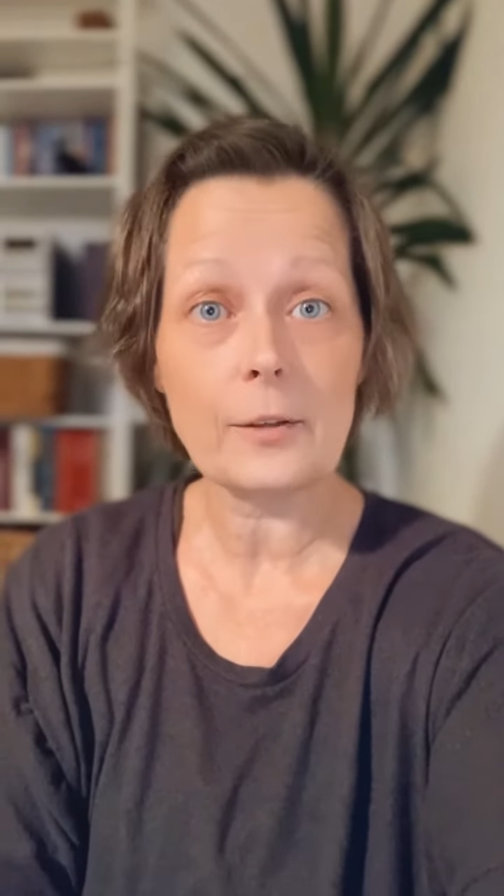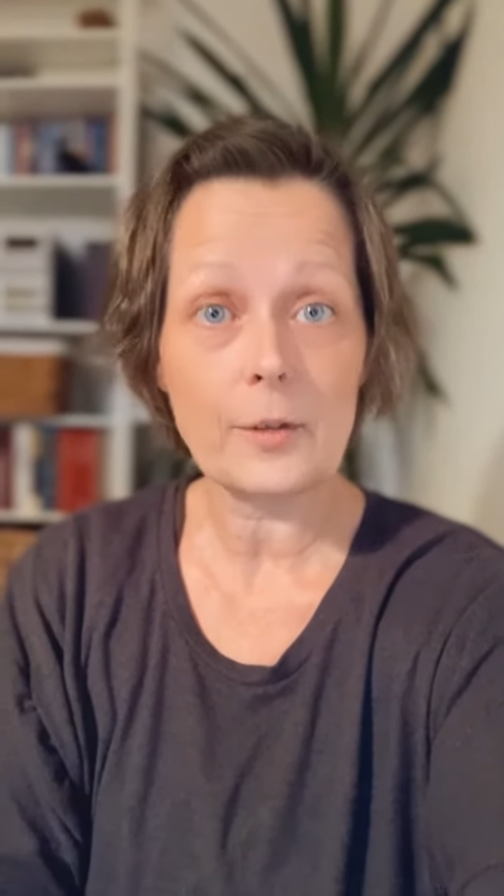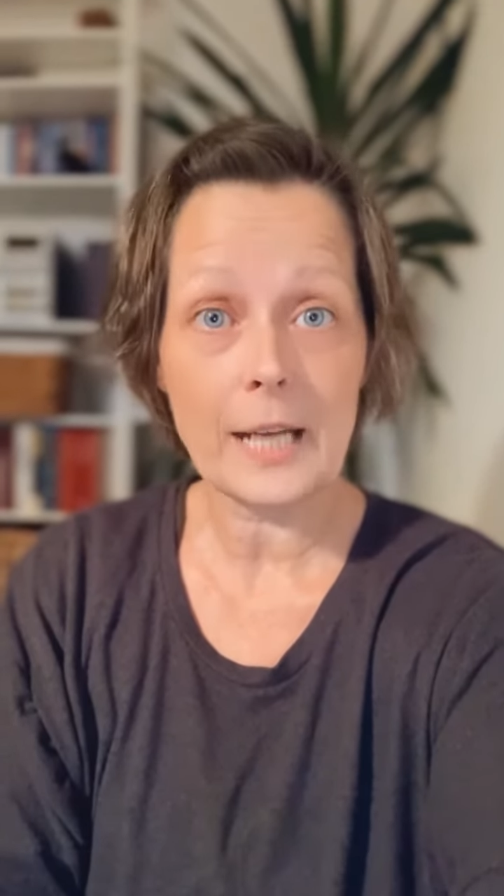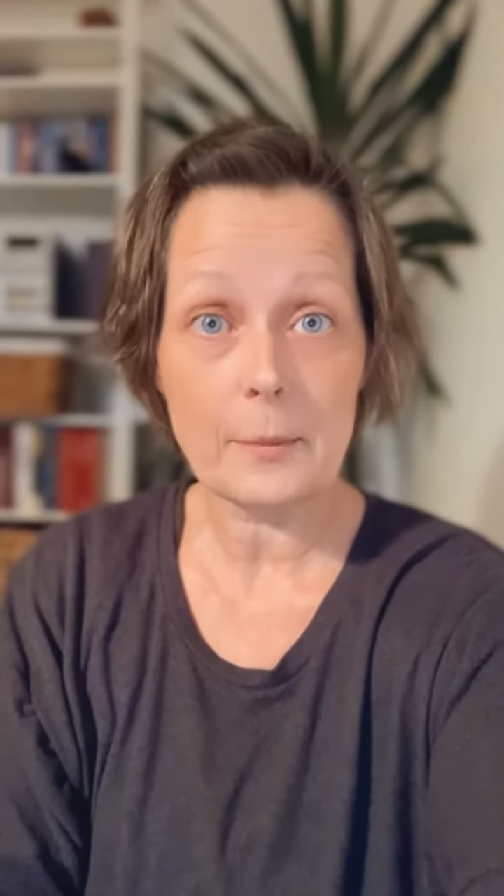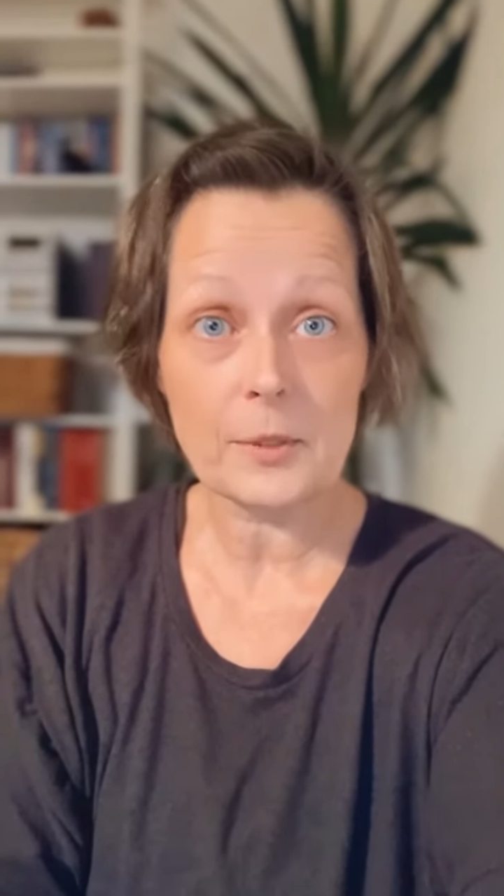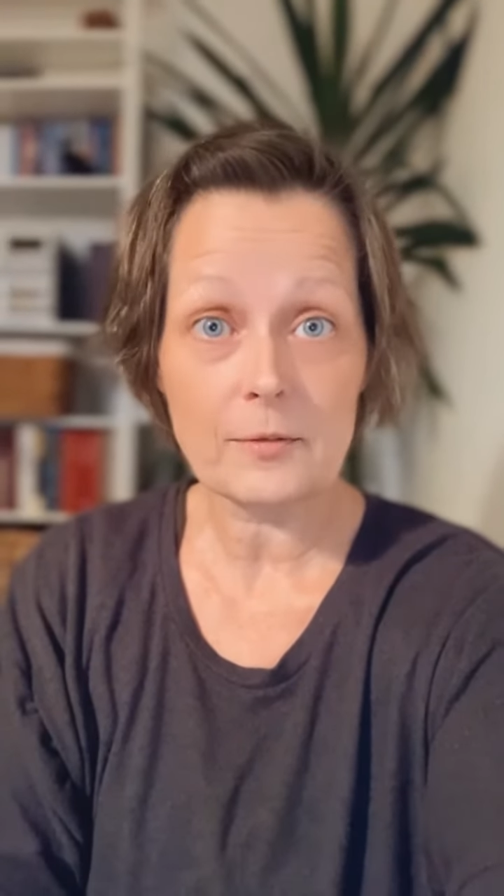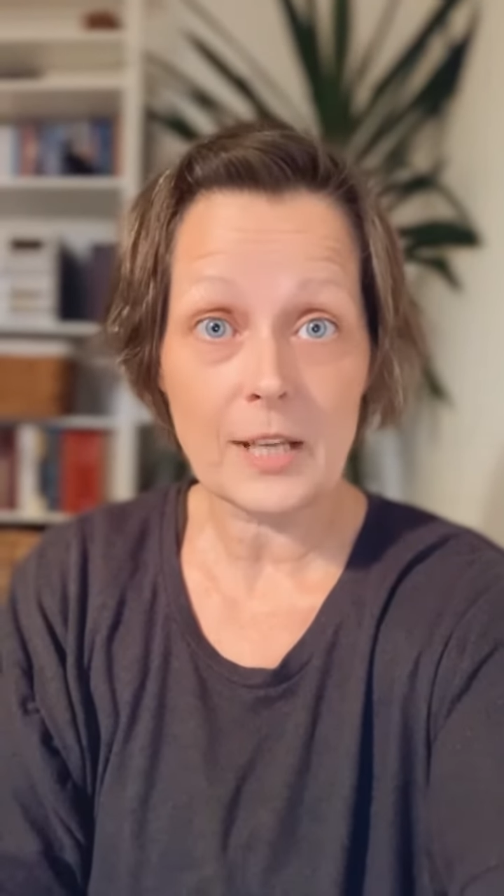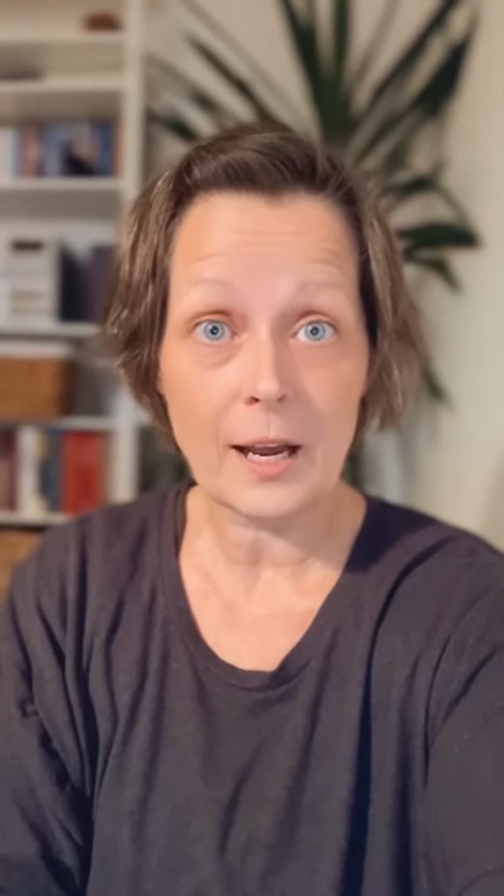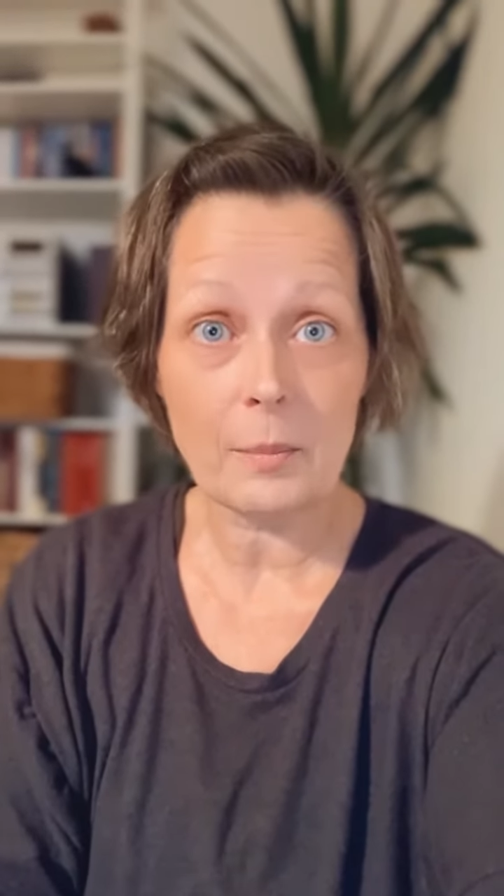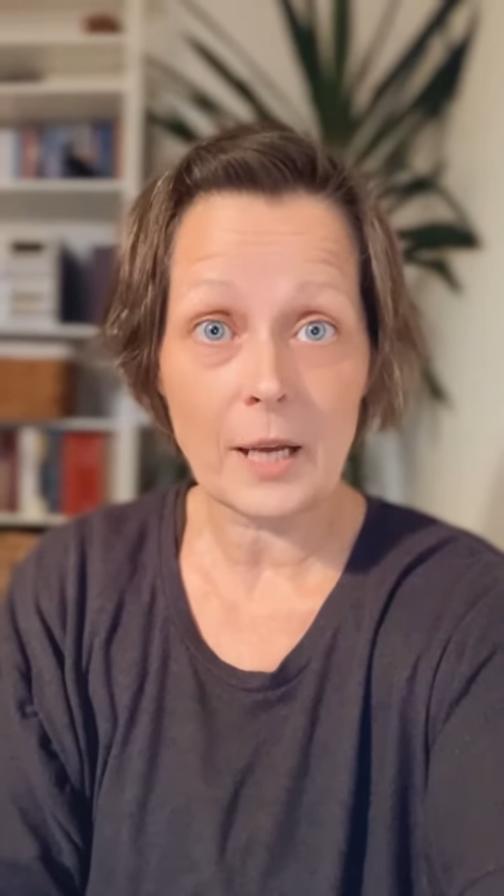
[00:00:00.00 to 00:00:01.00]
collapse of
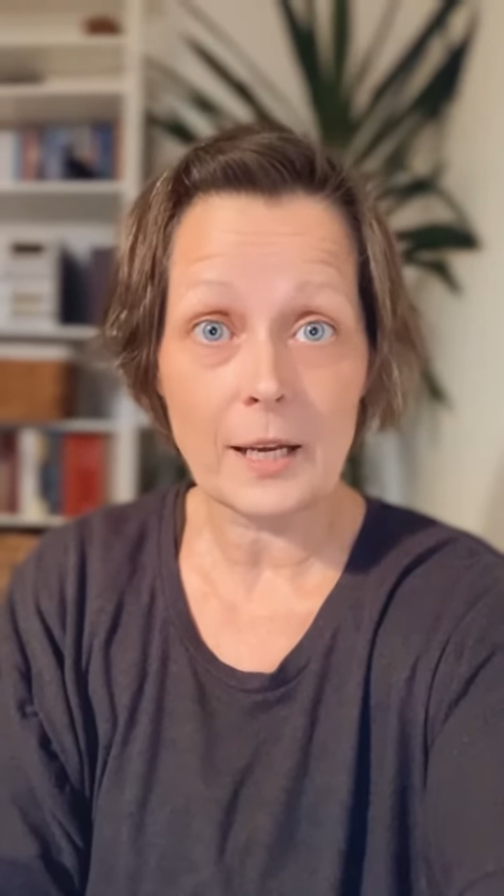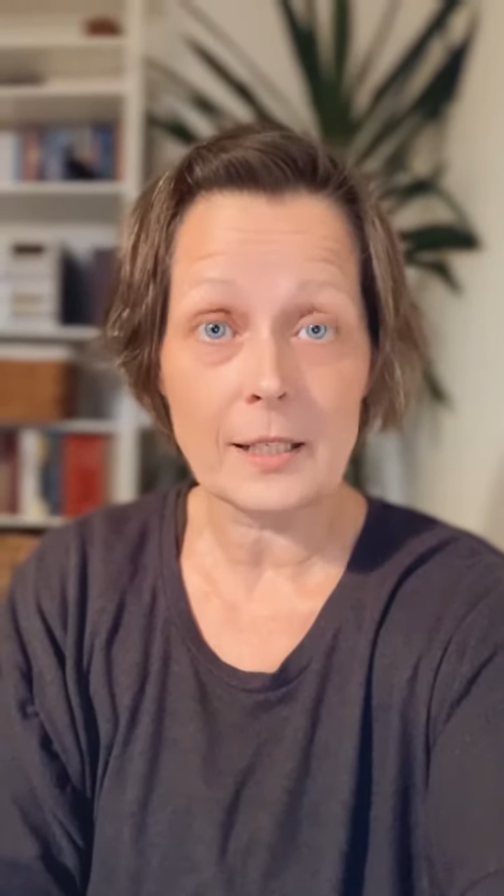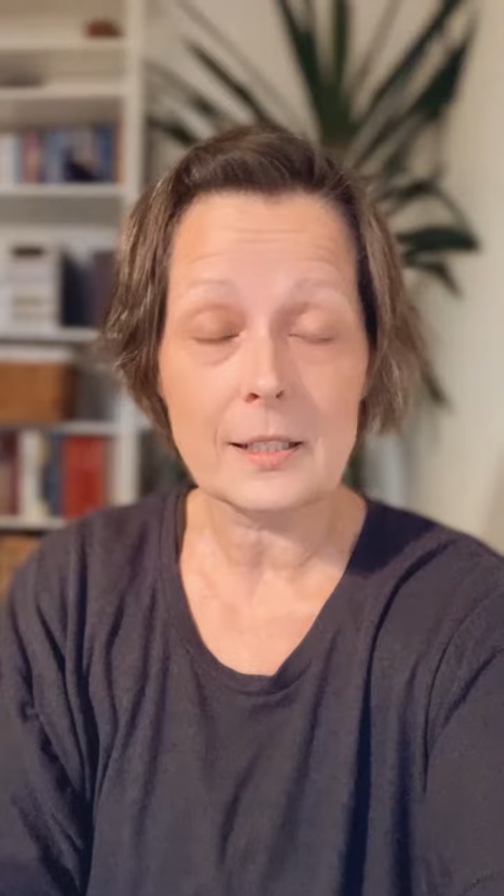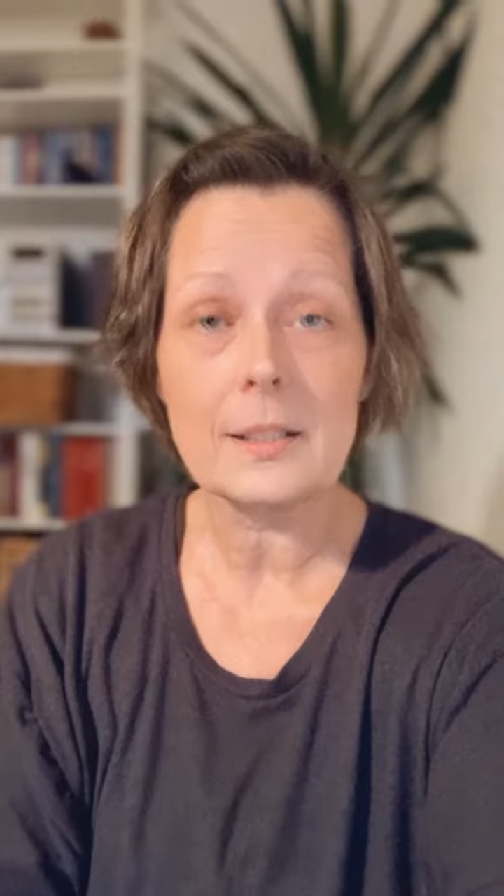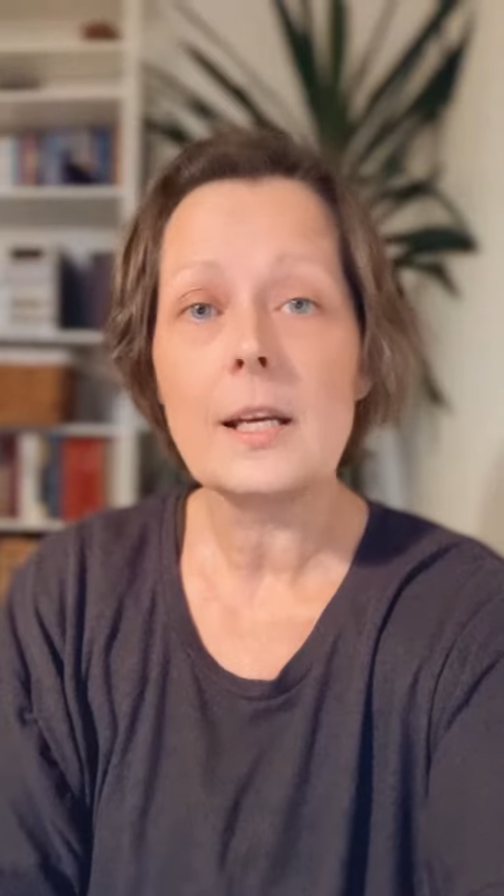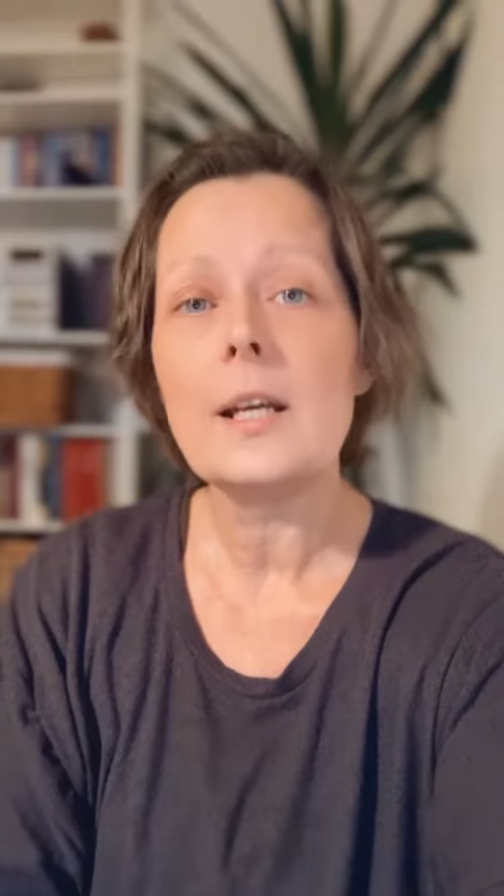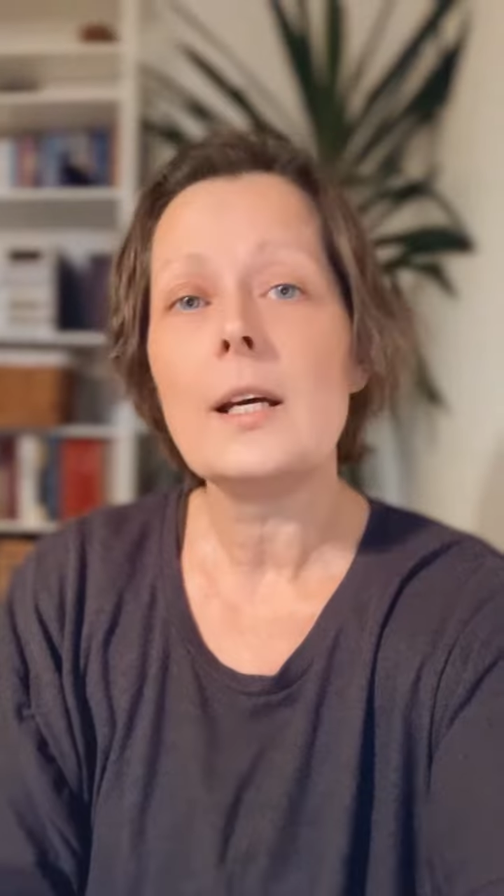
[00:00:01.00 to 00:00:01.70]
timelines.